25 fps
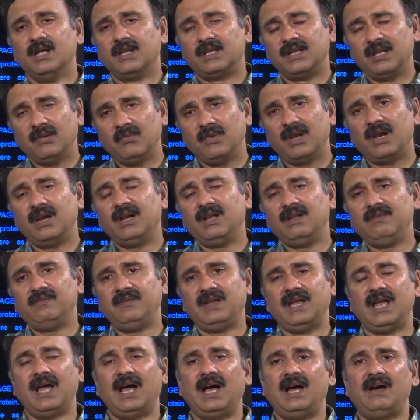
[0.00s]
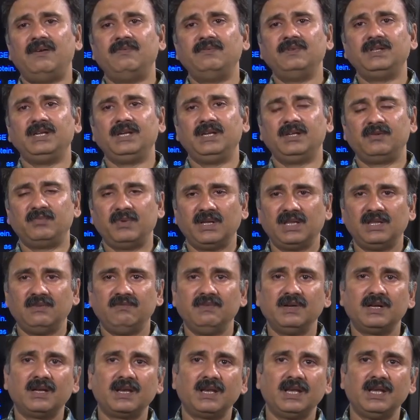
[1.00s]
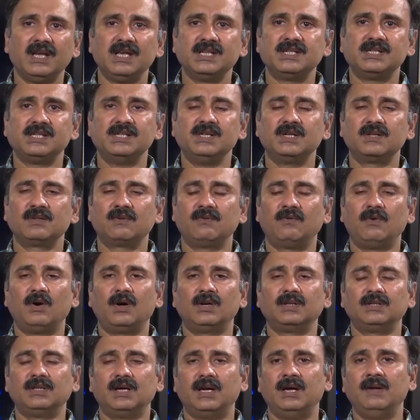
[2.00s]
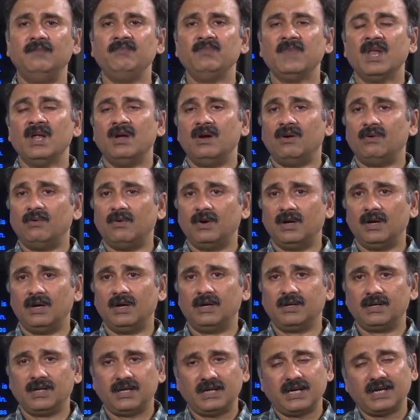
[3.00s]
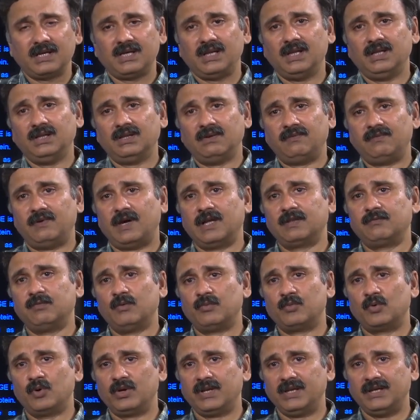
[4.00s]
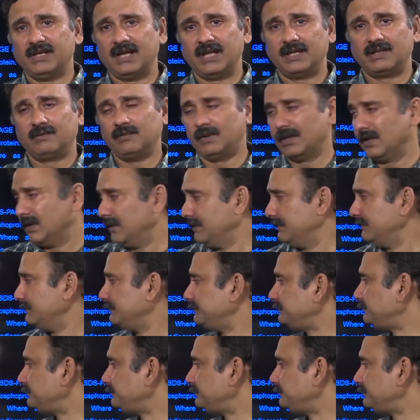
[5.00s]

Similarly, we have the specific reagents for the detecting the phosphoprotein as well.